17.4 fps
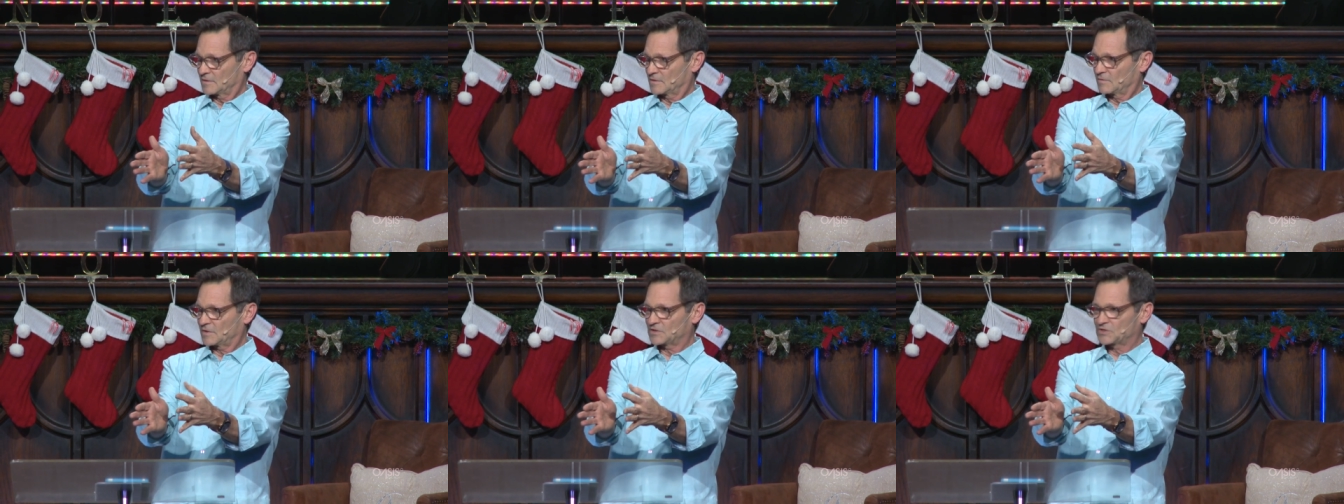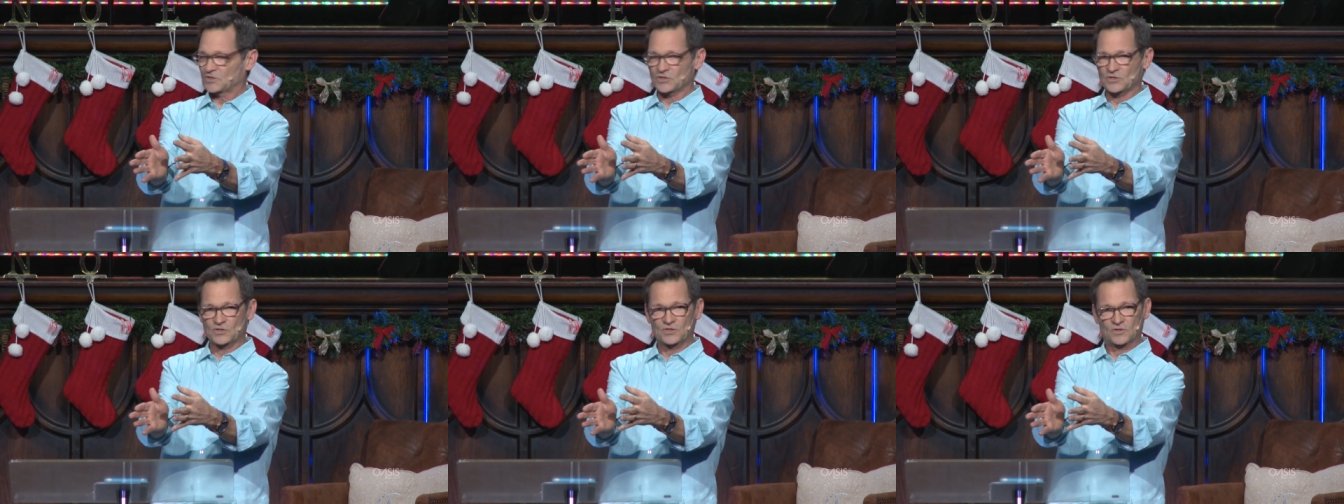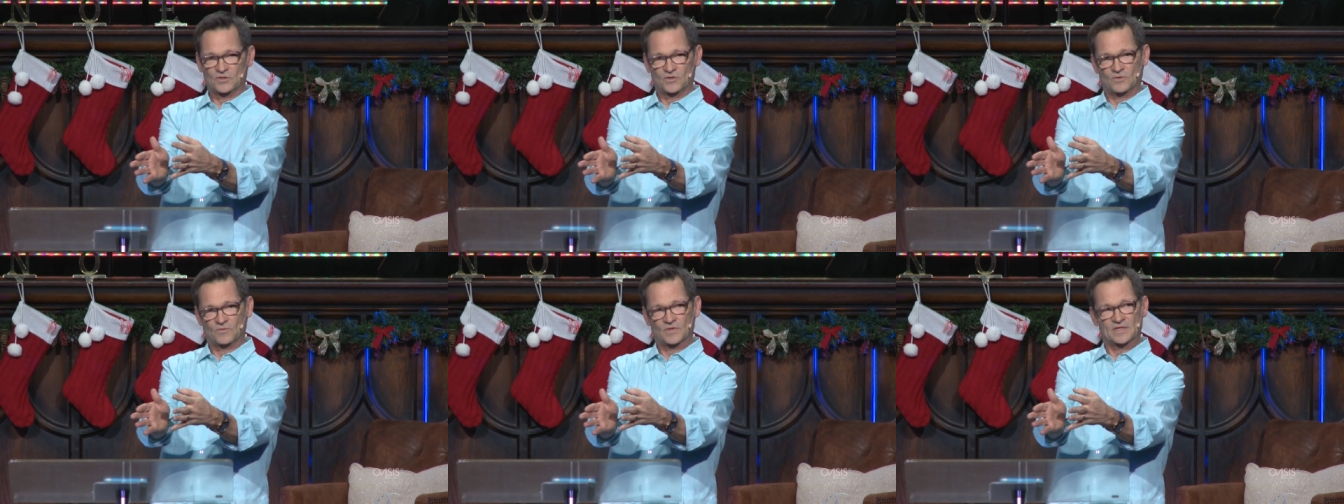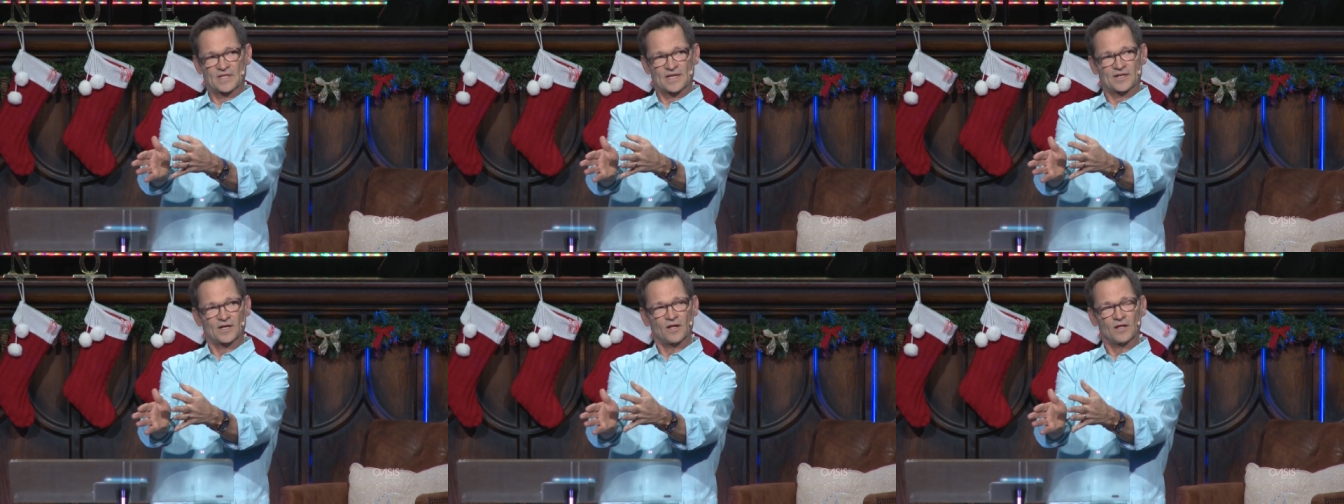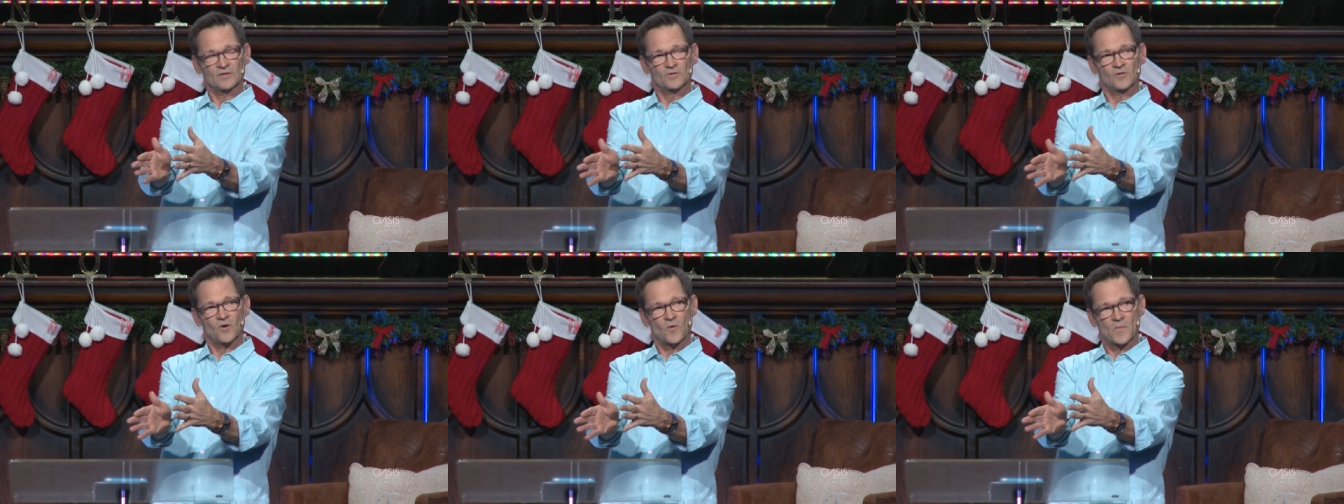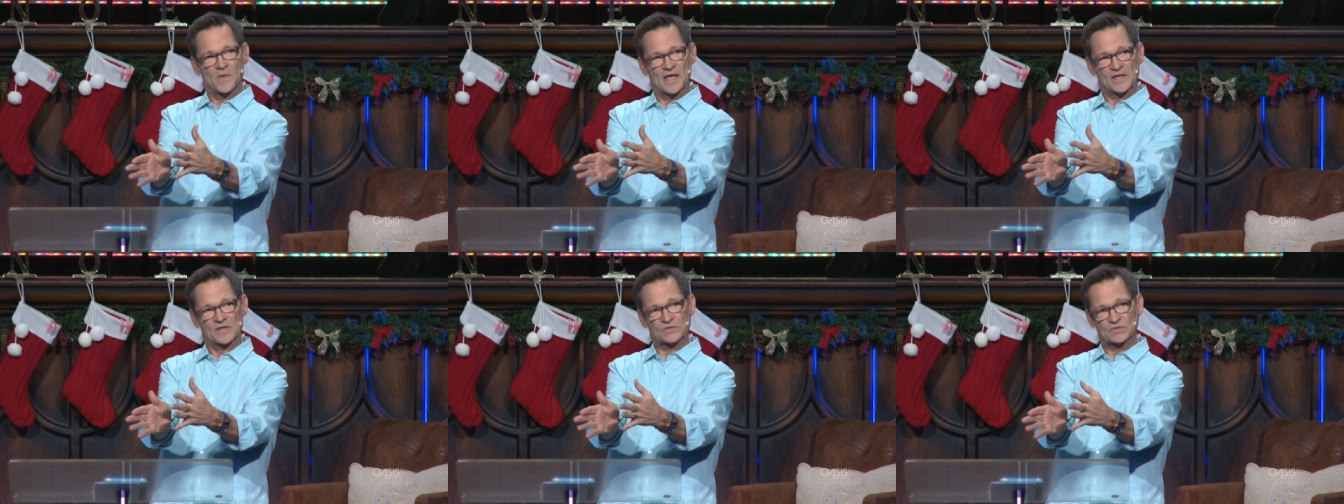which is what they called no
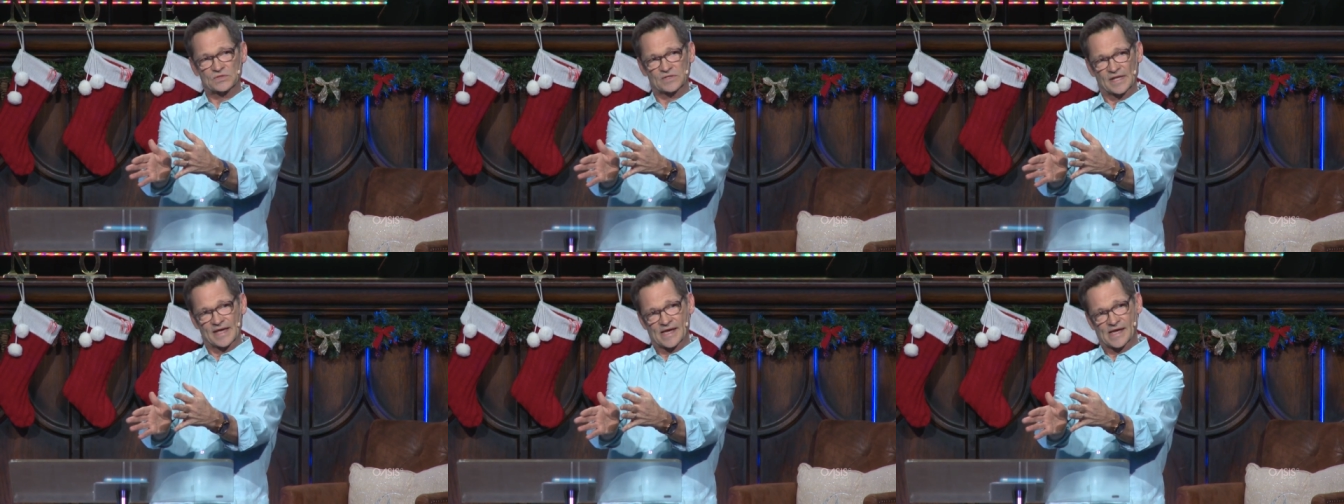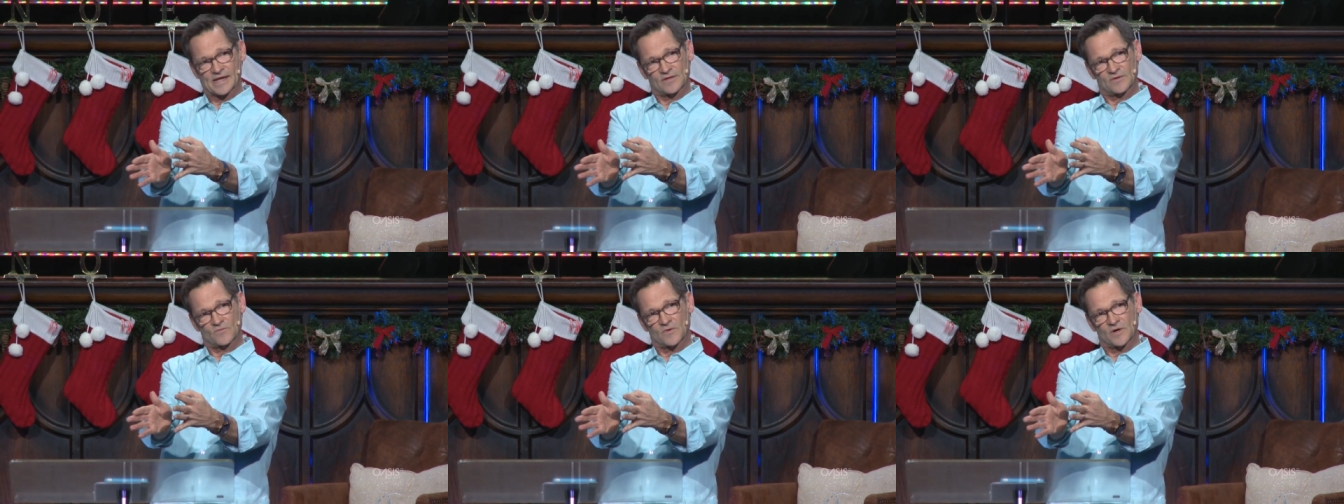man's land,